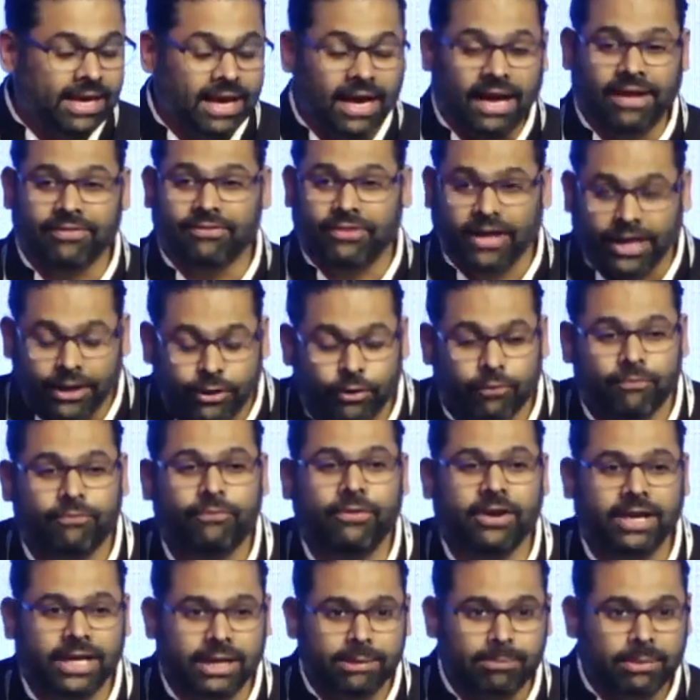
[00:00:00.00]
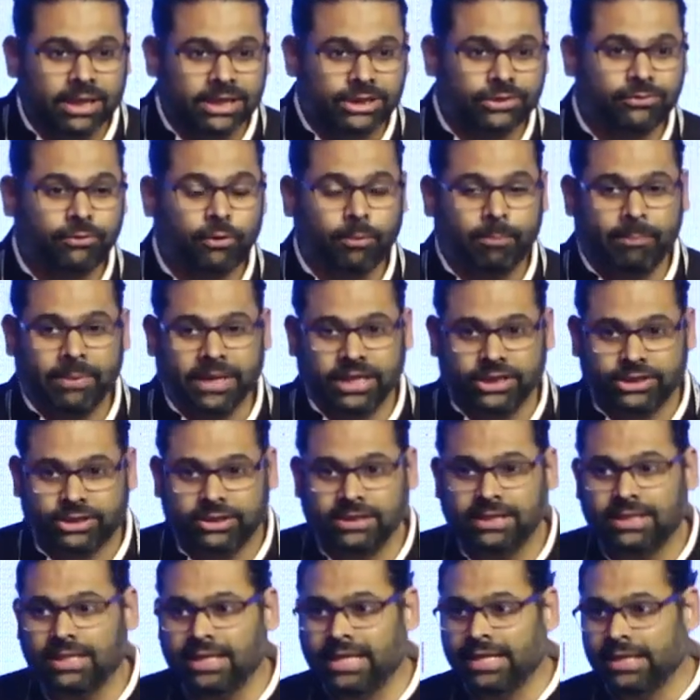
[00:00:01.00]
And thank you very much for
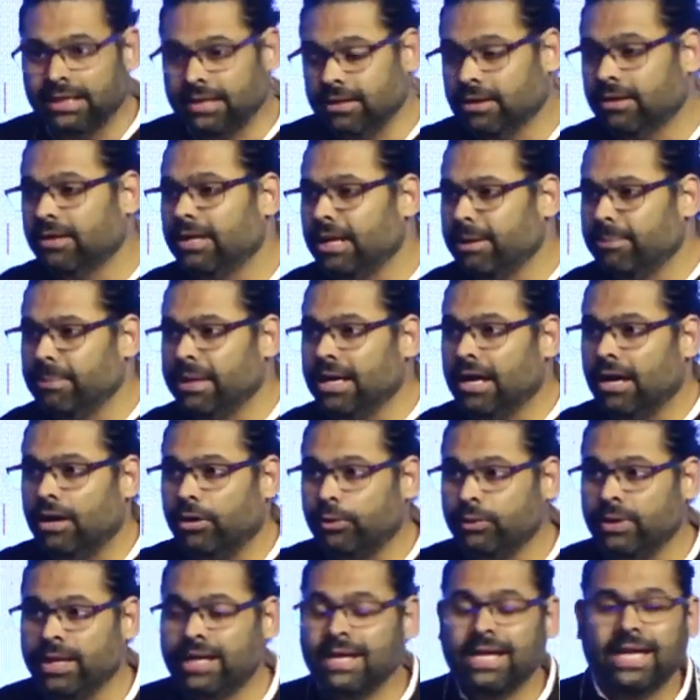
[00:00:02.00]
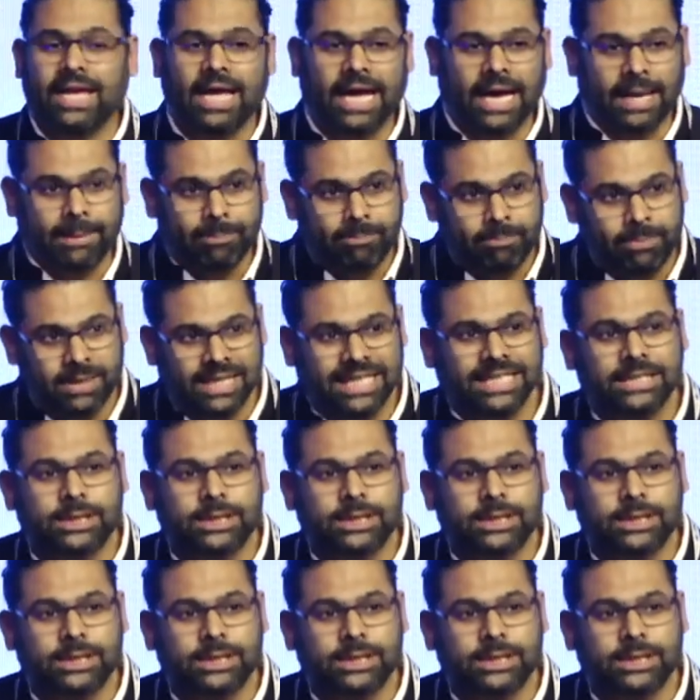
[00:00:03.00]
patiently hearing me out, and please